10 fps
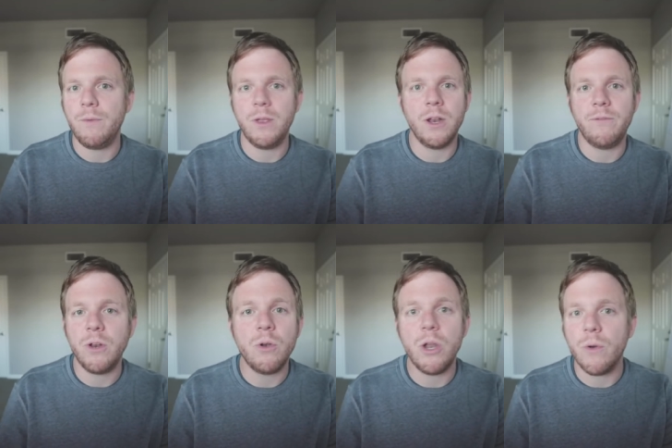you know if
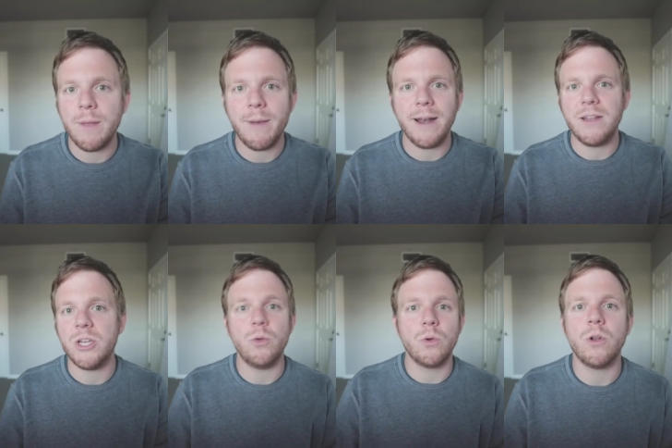you don't know anybody
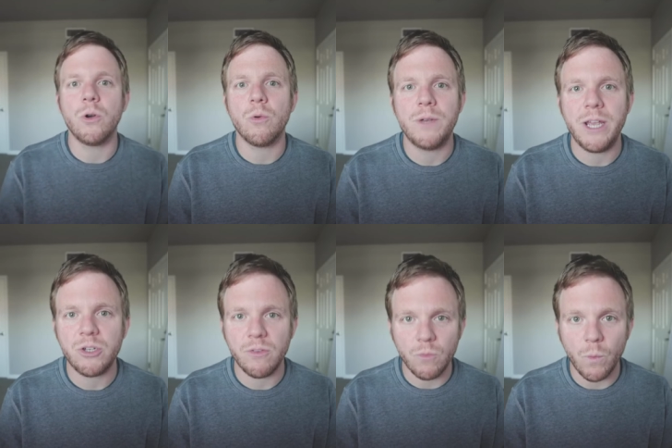to do clinical
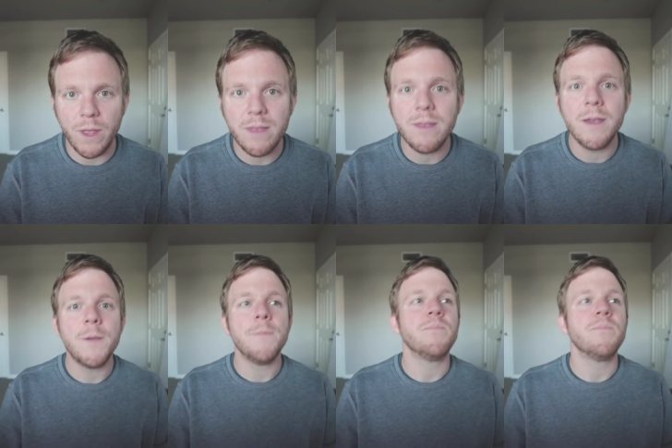rotations with,